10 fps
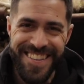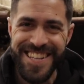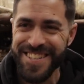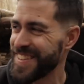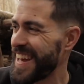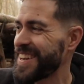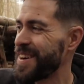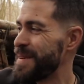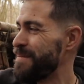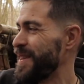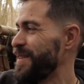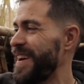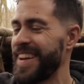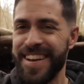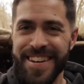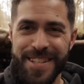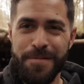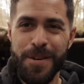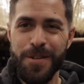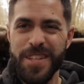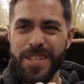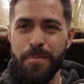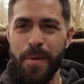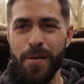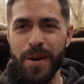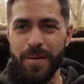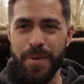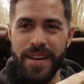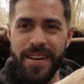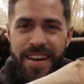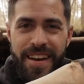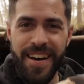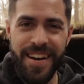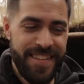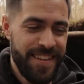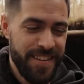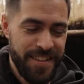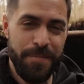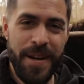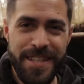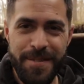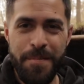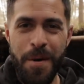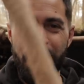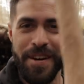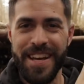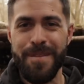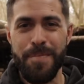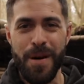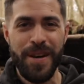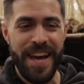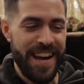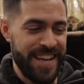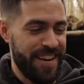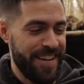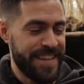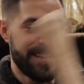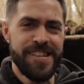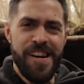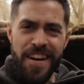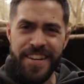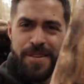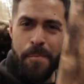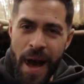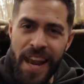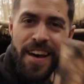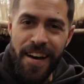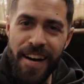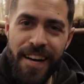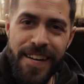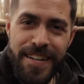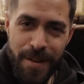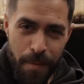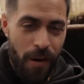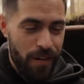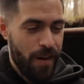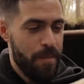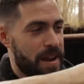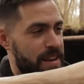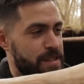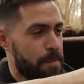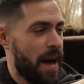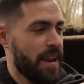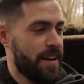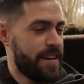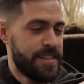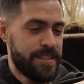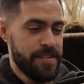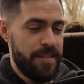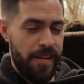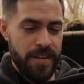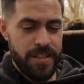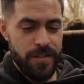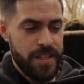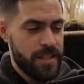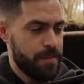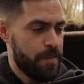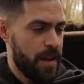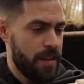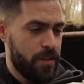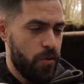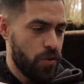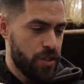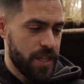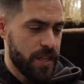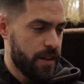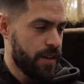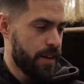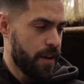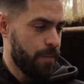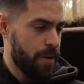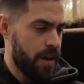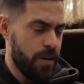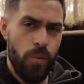Thanks for that comment by the way. Someone called this a bowling pin and said I should make some more and get a bowling alley going. It's a mallet. Come on, I made it as a mallet. Still need some uh, torching up here.